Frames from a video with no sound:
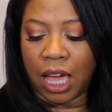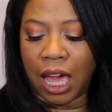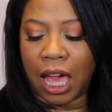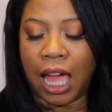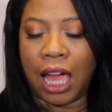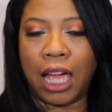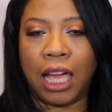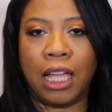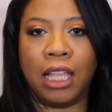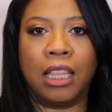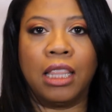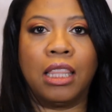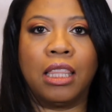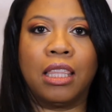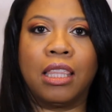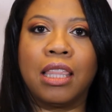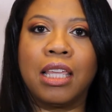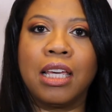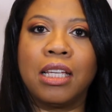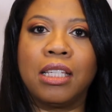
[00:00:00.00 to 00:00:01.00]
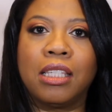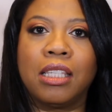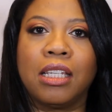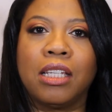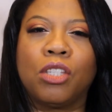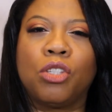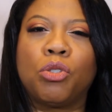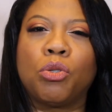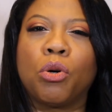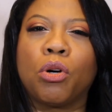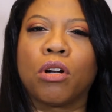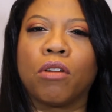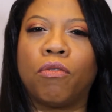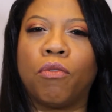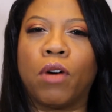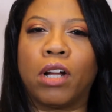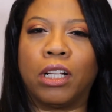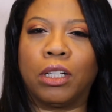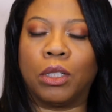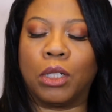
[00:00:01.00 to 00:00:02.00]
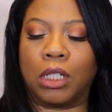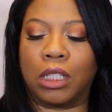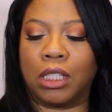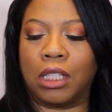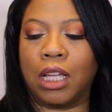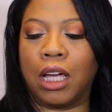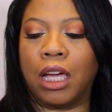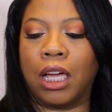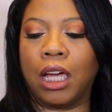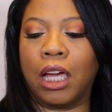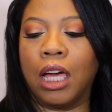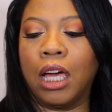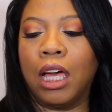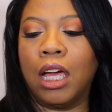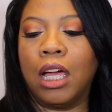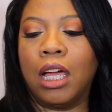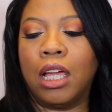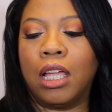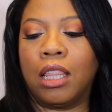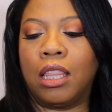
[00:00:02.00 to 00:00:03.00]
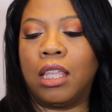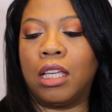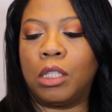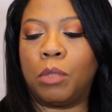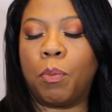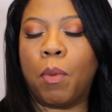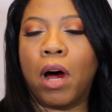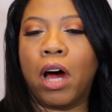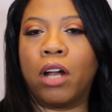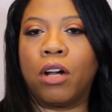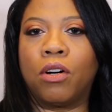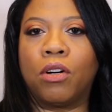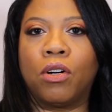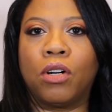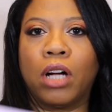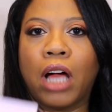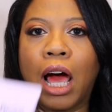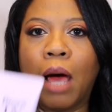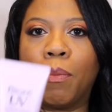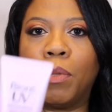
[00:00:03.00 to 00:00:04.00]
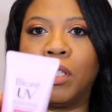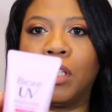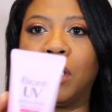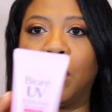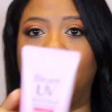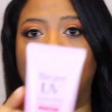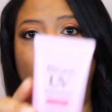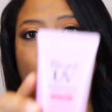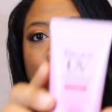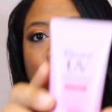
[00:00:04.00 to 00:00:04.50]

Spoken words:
and this is sort of what it looks like. This bottle happens to be